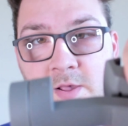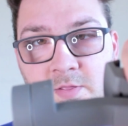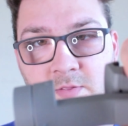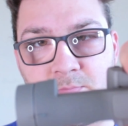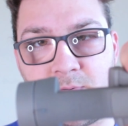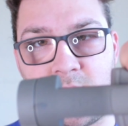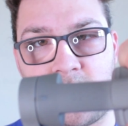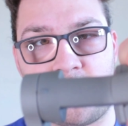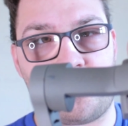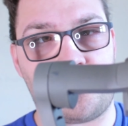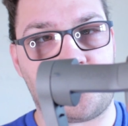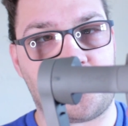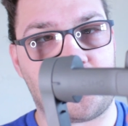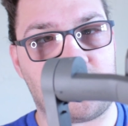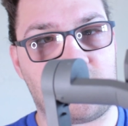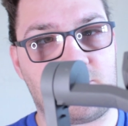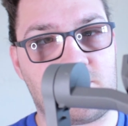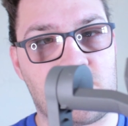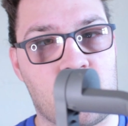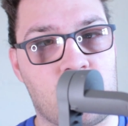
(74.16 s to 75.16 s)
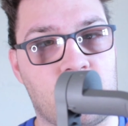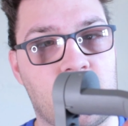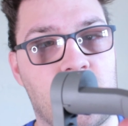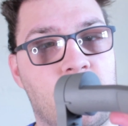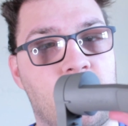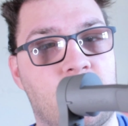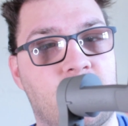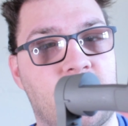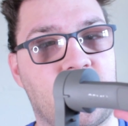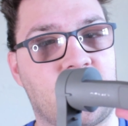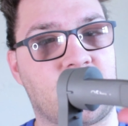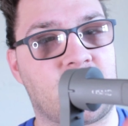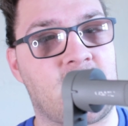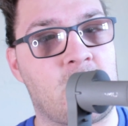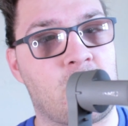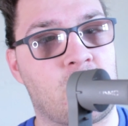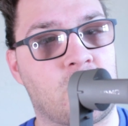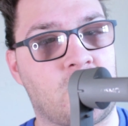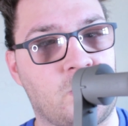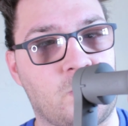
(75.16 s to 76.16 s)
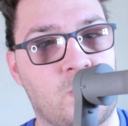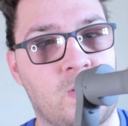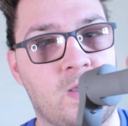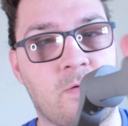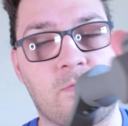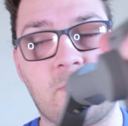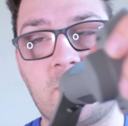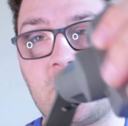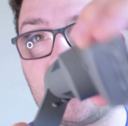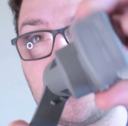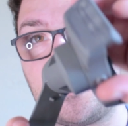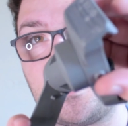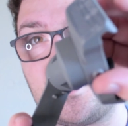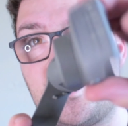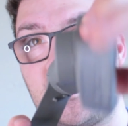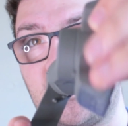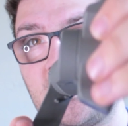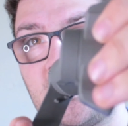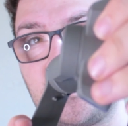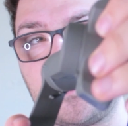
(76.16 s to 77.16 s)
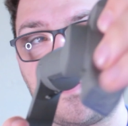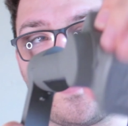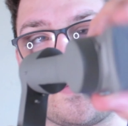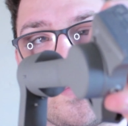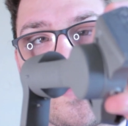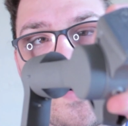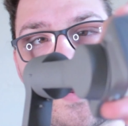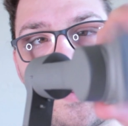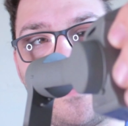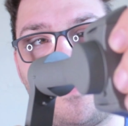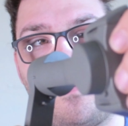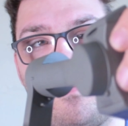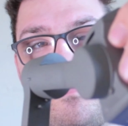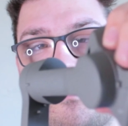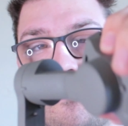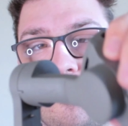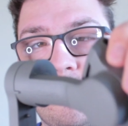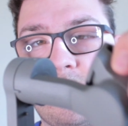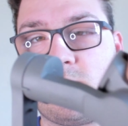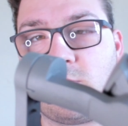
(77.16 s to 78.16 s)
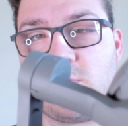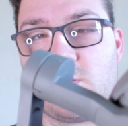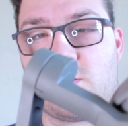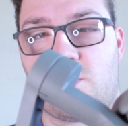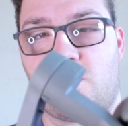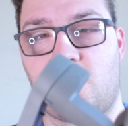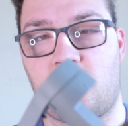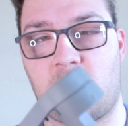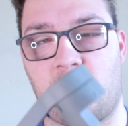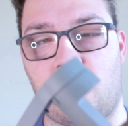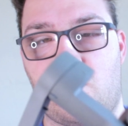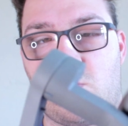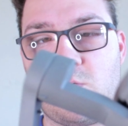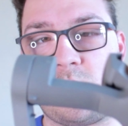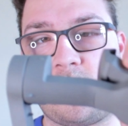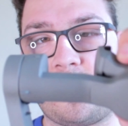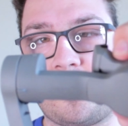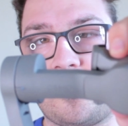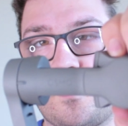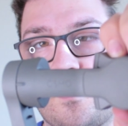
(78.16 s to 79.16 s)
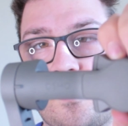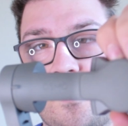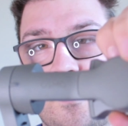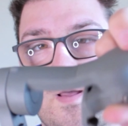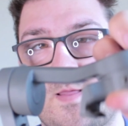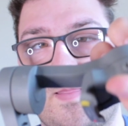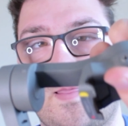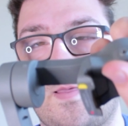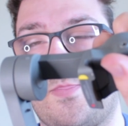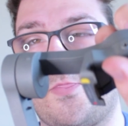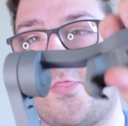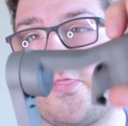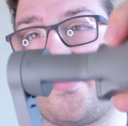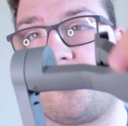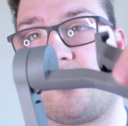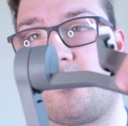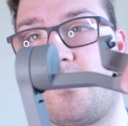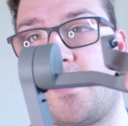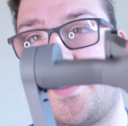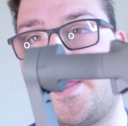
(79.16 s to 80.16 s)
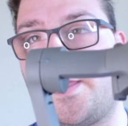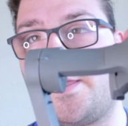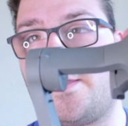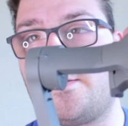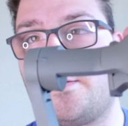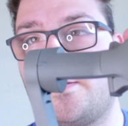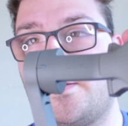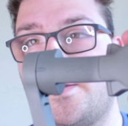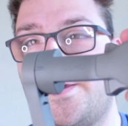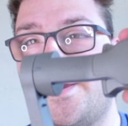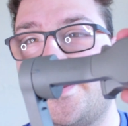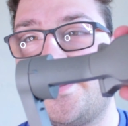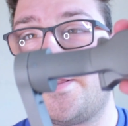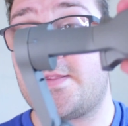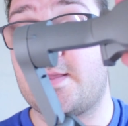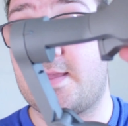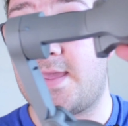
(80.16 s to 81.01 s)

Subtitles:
suppose. Oh no, I think it's that one as well. So 1, 2, and then 3 to